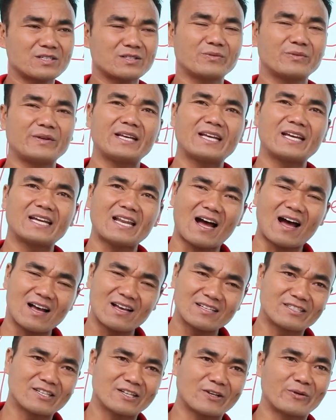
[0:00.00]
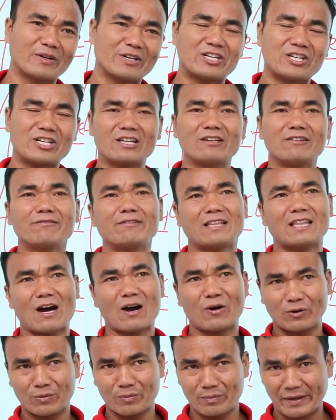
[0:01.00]
we can ask the question
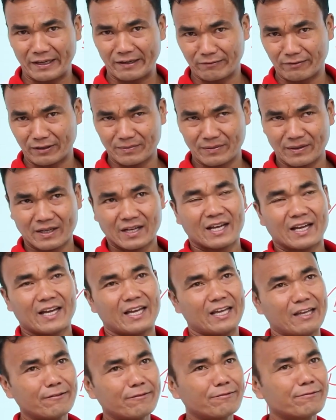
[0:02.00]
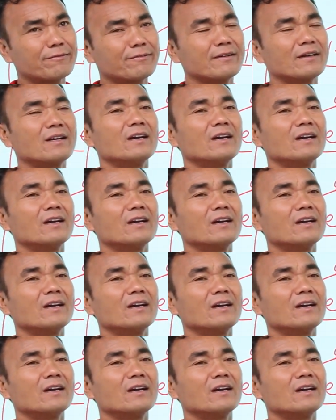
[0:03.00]
without main verb. If